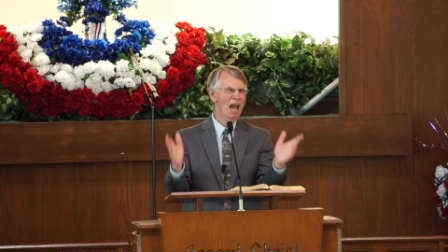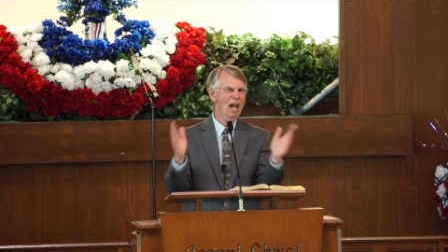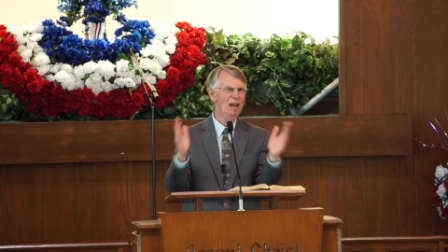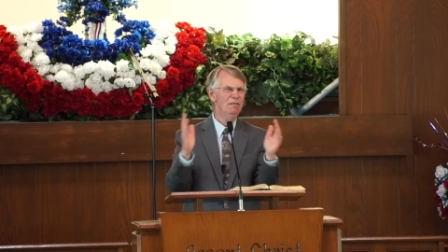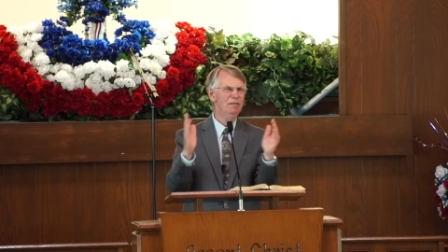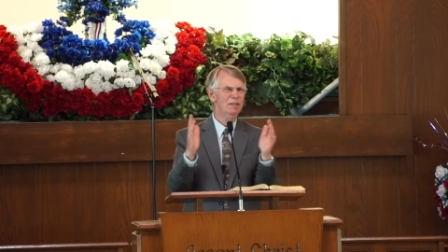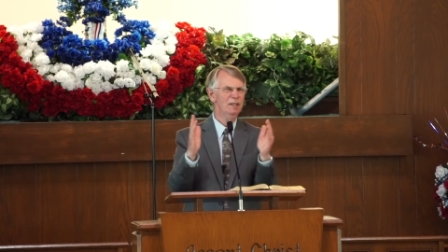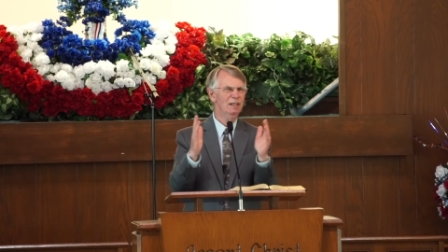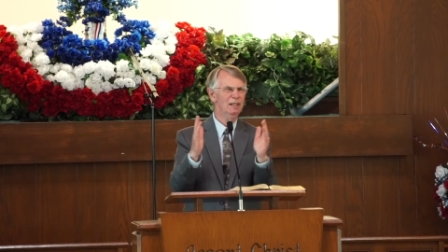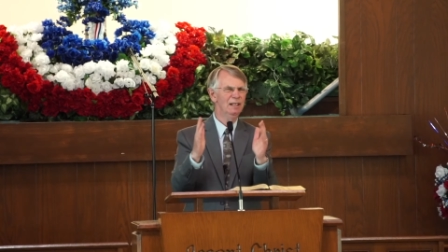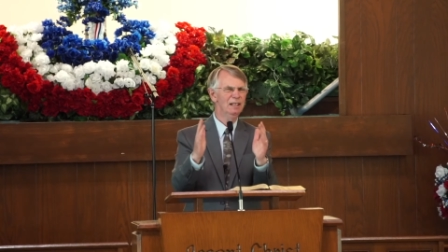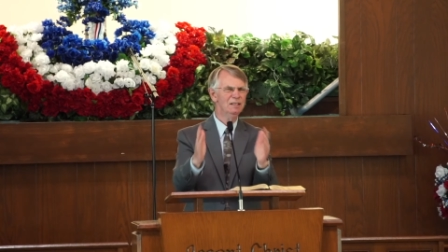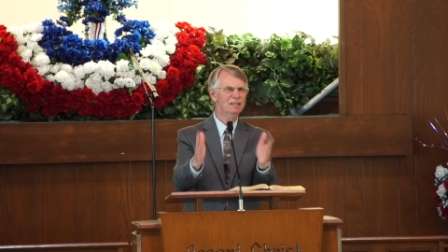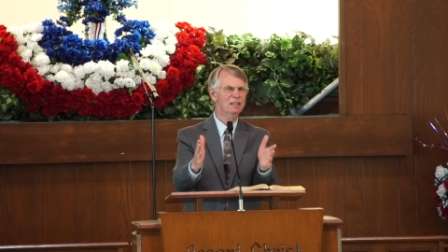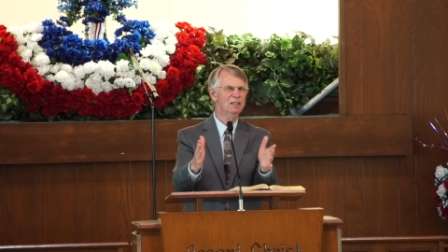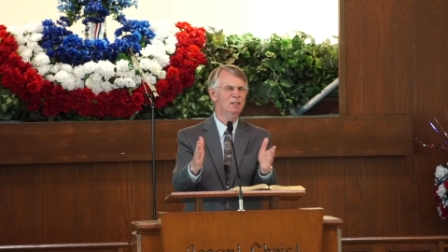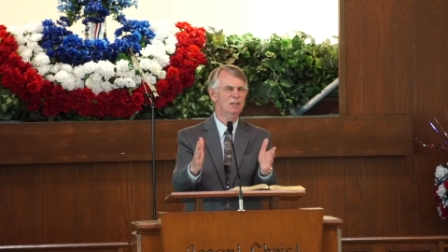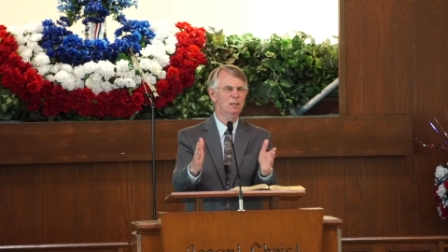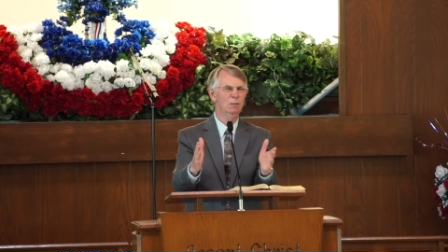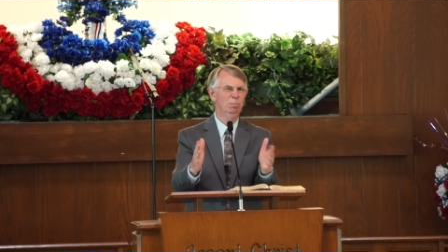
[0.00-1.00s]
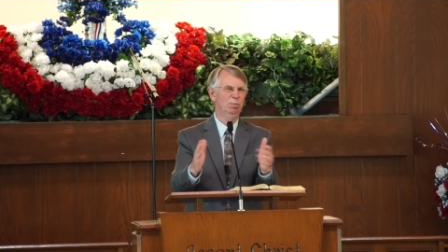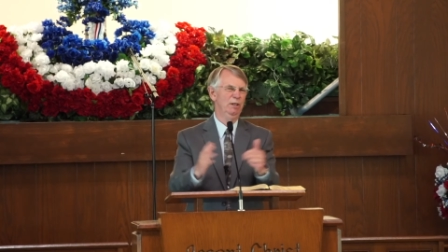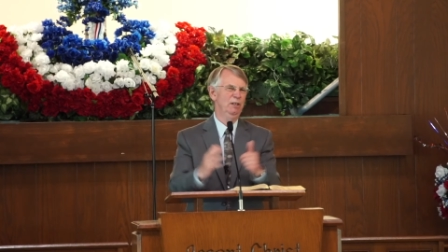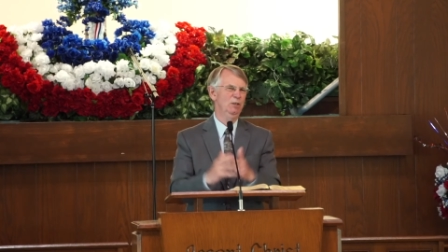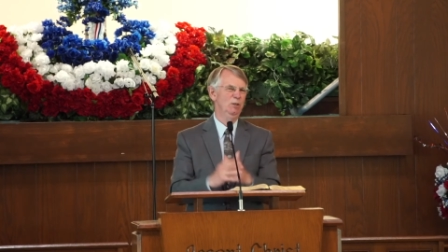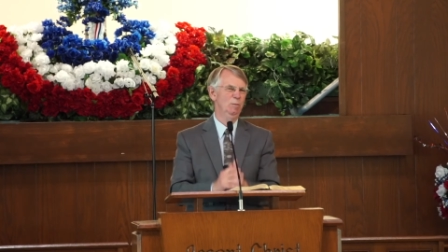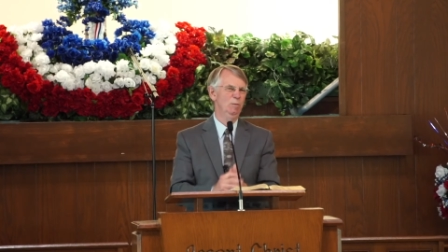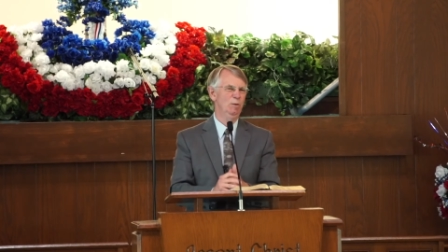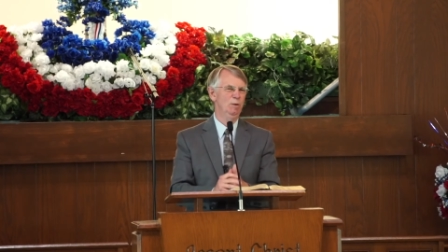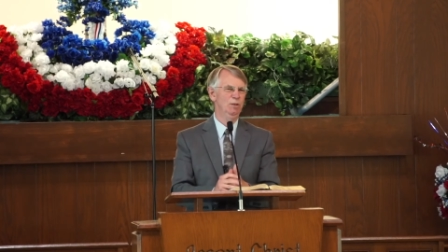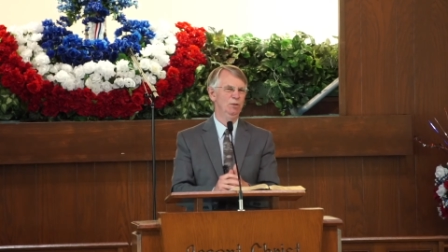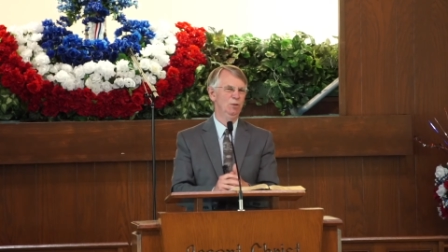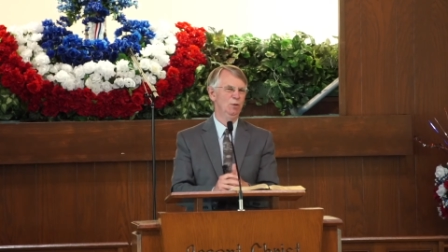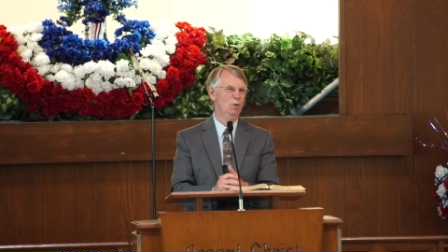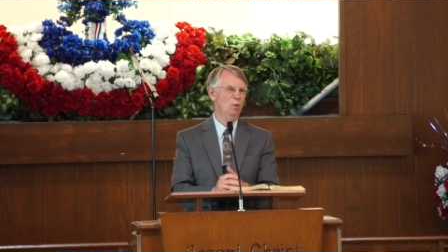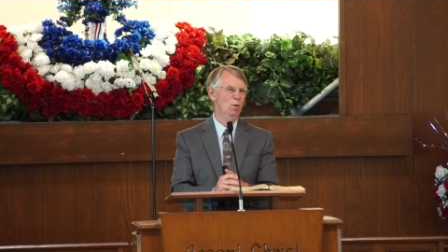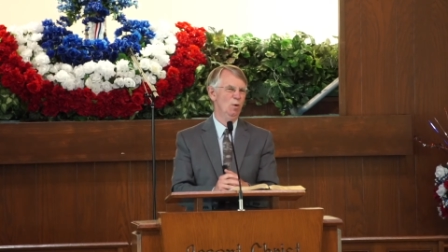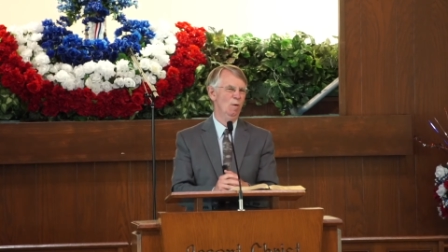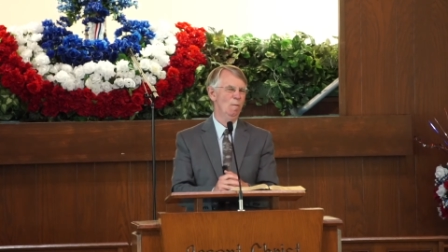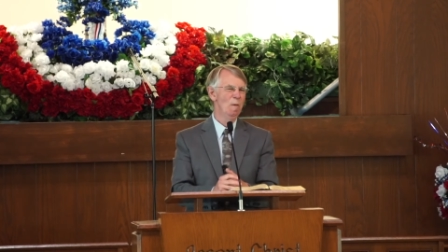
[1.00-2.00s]
I don't have to listen to the principal at
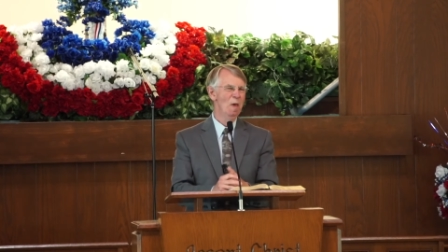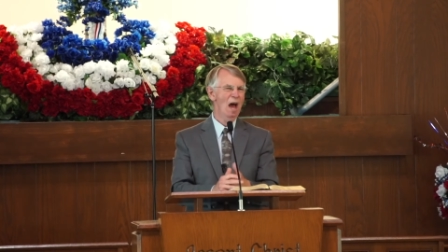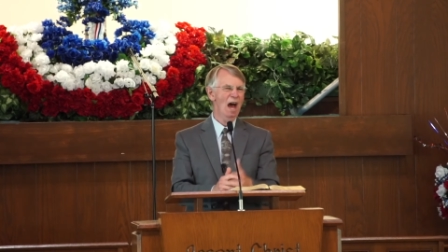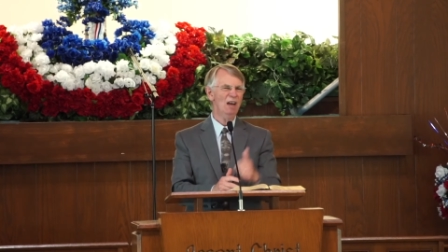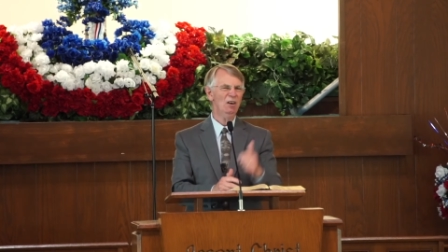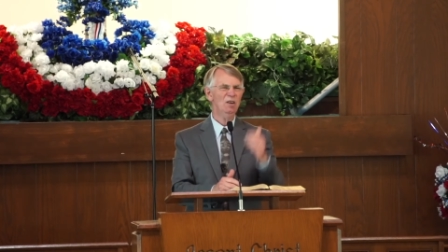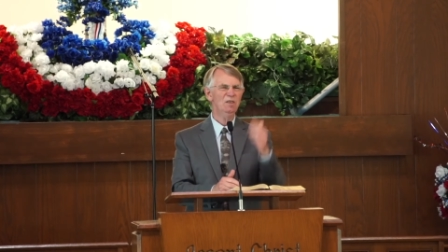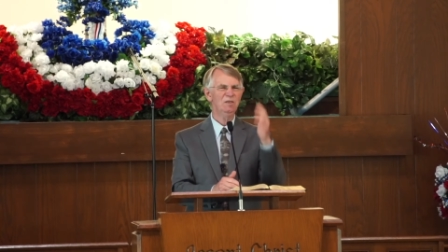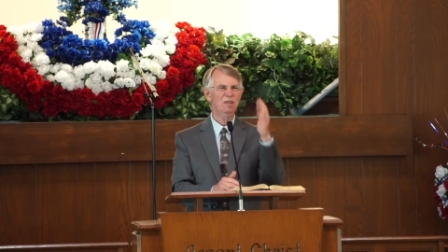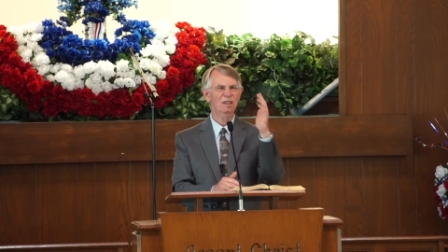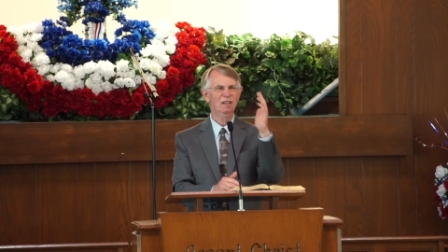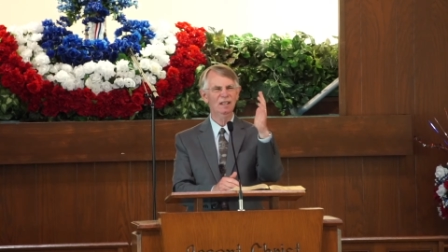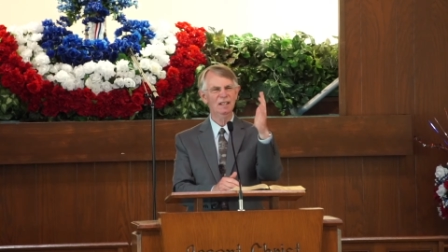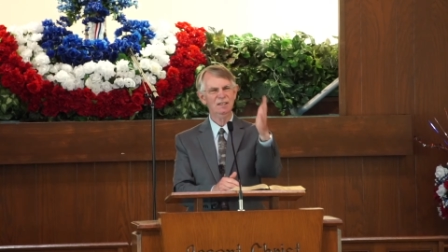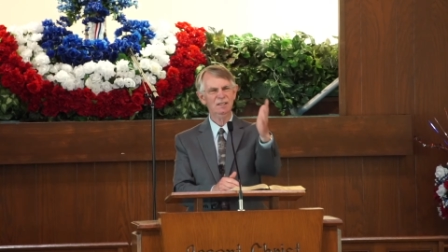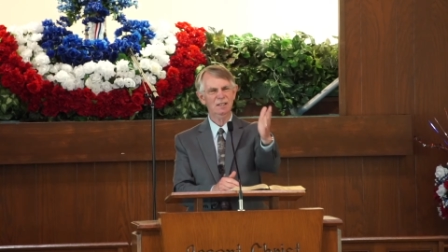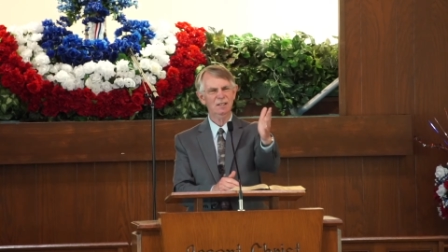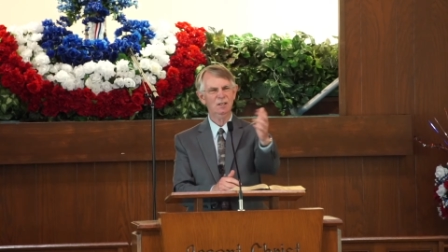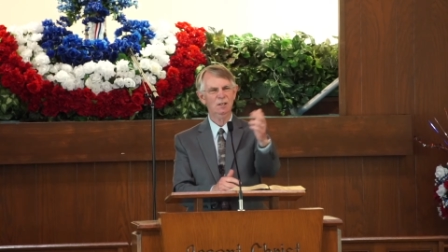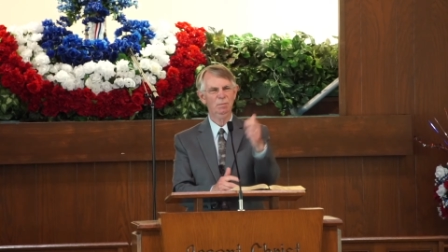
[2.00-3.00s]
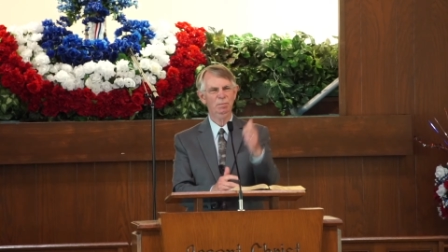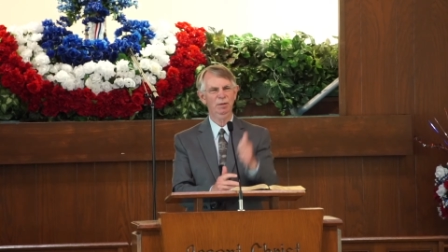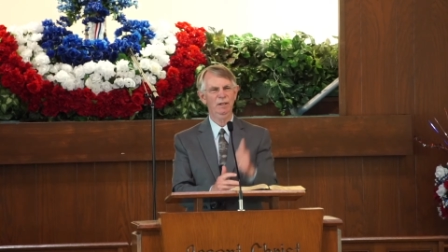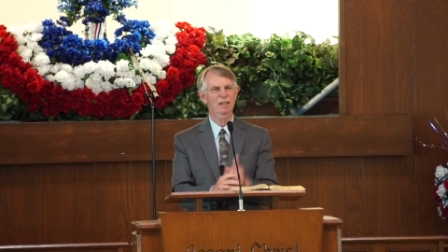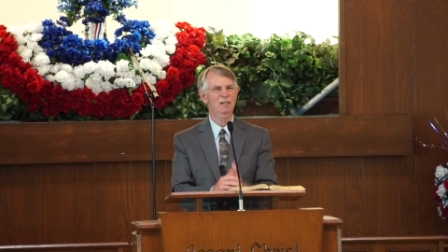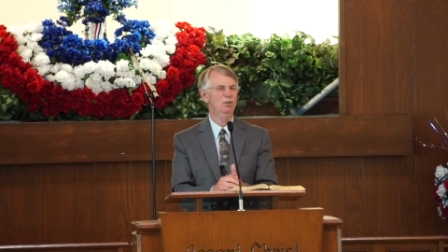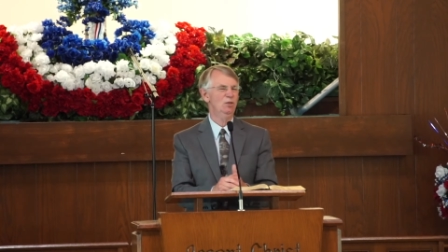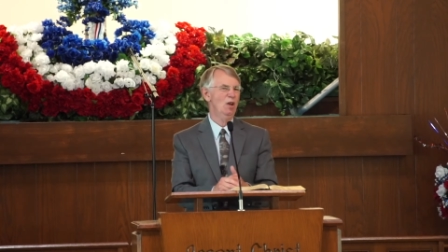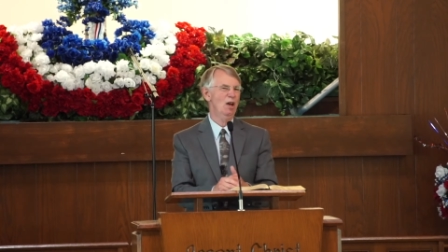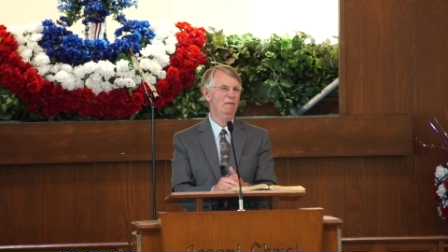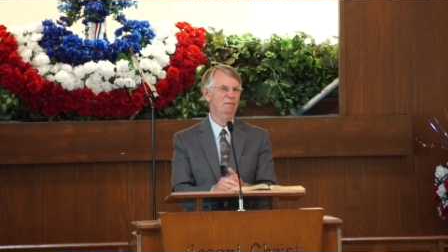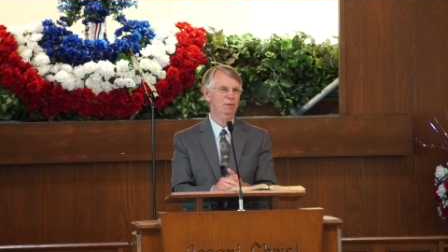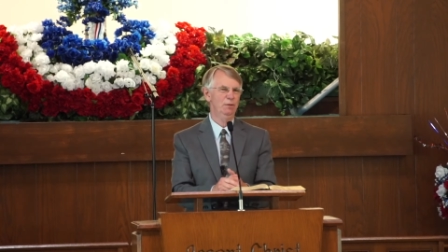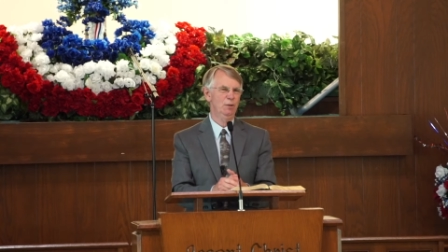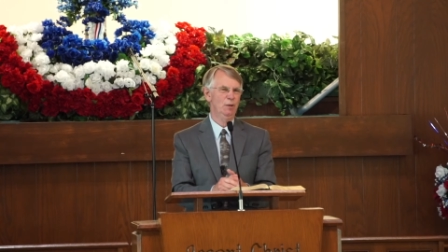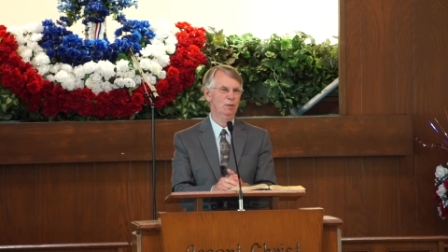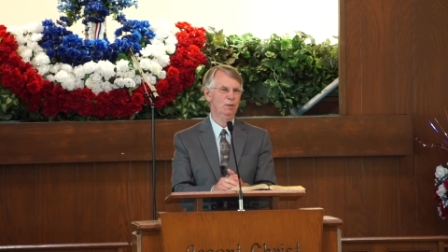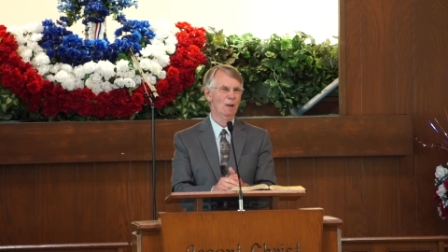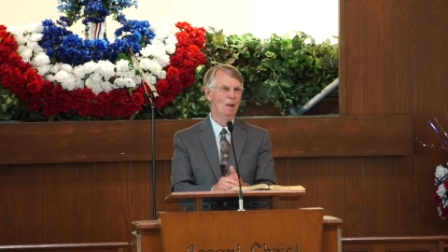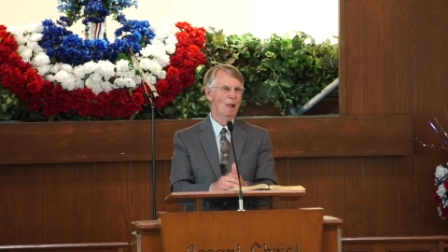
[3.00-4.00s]
school. I don't have to listen to the police
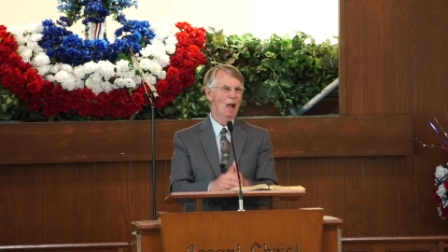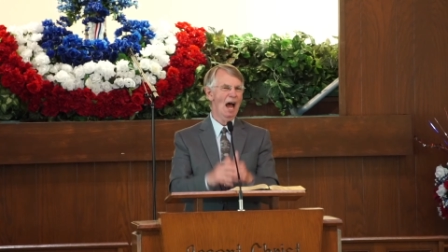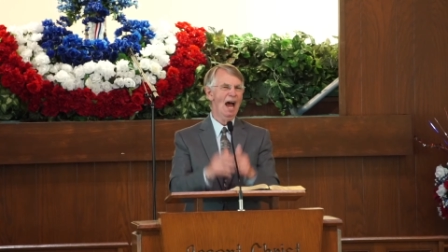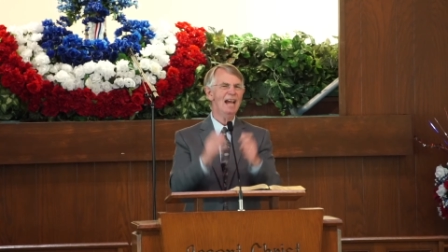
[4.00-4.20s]
officers.